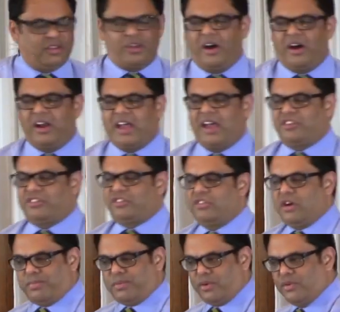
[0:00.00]
God has
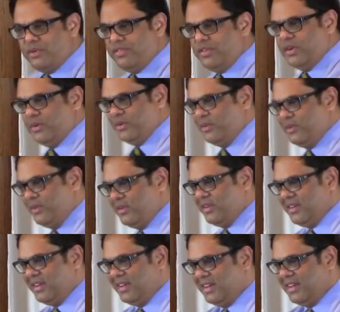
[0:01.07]
to approve you
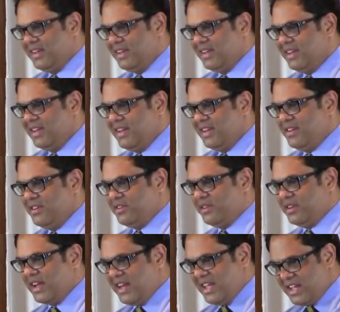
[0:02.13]

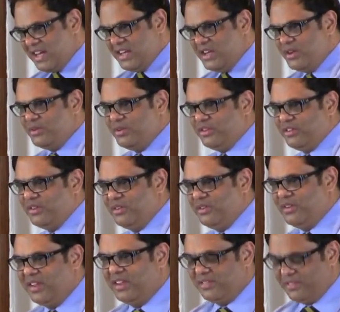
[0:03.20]
so that he can use
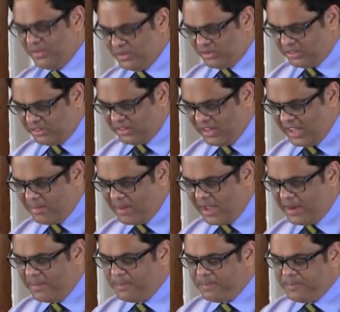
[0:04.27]
you in the future.
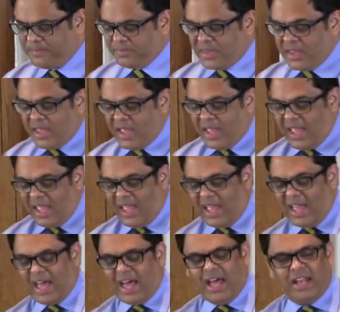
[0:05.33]
Amen.
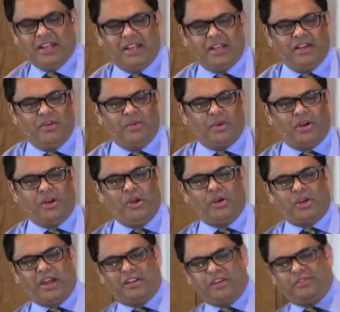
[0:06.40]
And we're going to
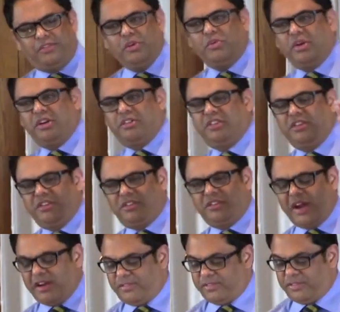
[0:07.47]
look at a few verses
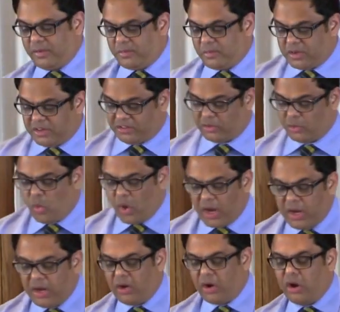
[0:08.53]
right from verse
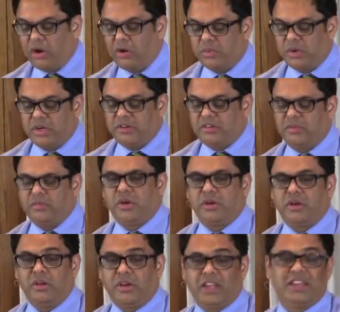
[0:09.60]
1 onwards. And we're
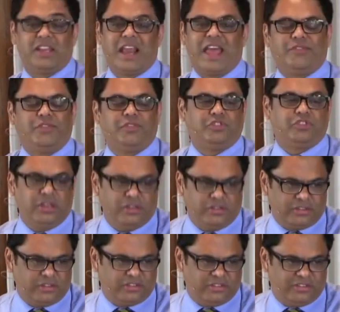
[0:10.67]
going to look in the life of
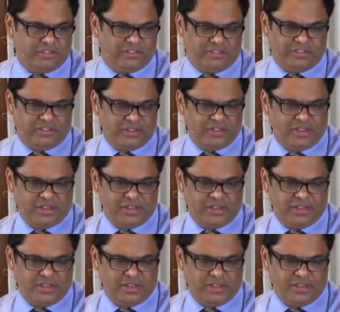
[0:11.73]
Jesus.